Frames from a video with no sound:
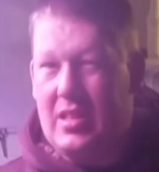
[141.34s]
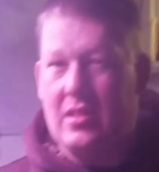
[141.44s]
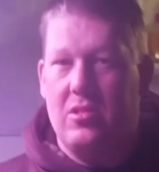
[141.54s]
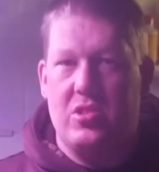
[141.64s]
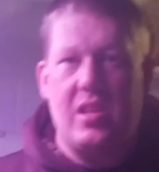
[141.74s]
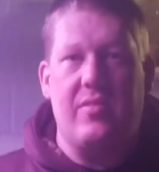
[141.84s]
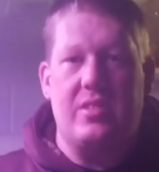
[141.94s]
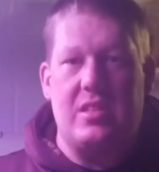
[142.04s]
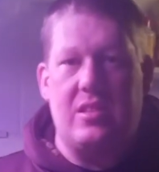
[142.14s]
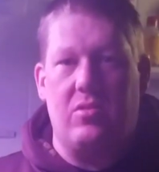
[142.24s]
or
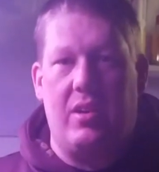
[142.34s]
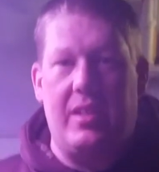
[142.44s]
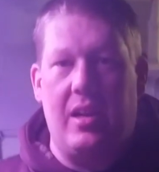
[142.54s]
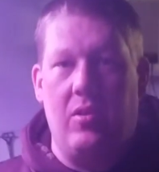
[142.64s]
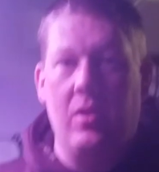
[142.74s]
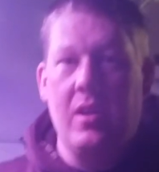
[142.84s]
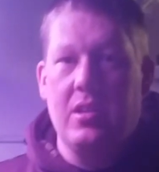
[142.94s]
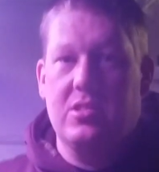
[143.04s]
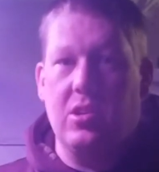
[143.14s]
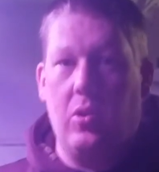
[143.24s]
17th right now.
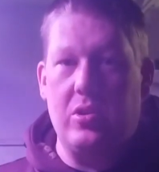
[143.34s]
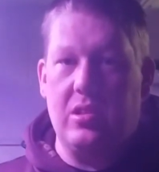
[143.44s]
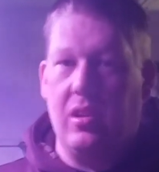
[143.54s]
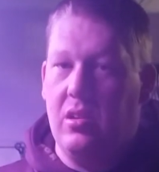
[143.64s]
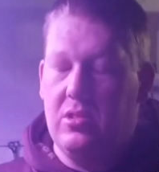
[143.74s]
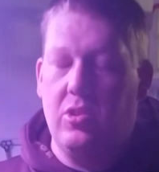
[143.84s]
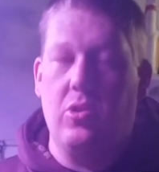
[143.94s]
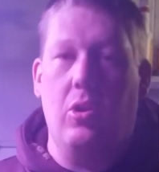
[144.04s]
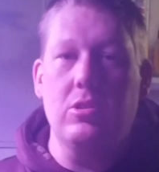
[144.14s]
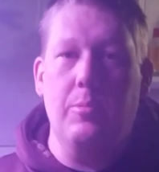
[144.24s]
So it's a little too
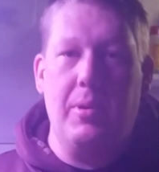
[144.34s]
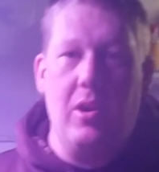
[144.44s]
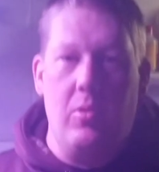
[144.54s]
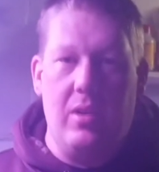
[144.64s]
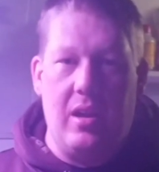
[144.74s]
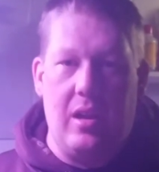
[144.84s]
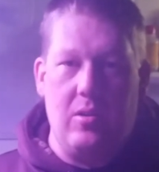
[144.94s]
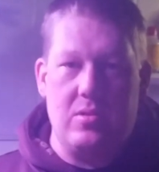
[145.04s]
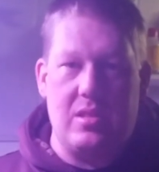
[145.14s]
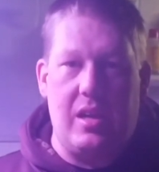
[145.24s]
cold to be going on
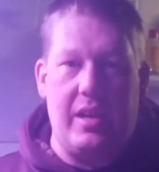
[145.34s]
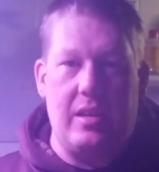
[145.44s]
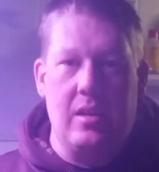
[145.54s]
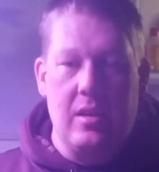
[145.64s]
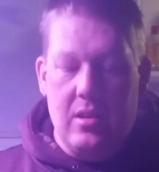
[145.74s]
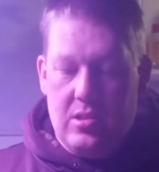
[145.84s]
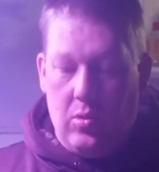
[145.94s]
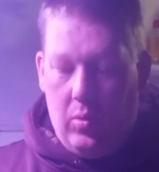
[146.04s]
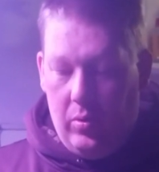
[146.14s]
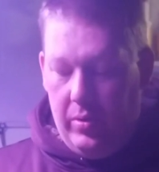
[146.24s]
outside. So
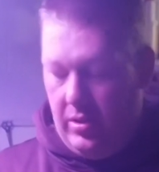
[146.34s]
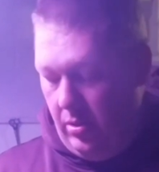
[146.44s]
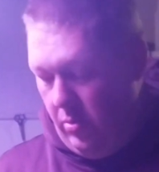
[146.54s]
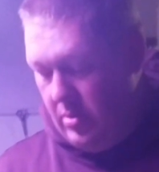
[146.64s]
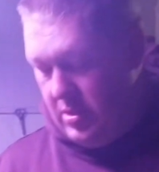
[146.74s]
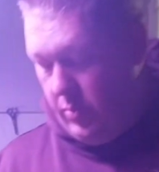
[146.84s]
what we do is we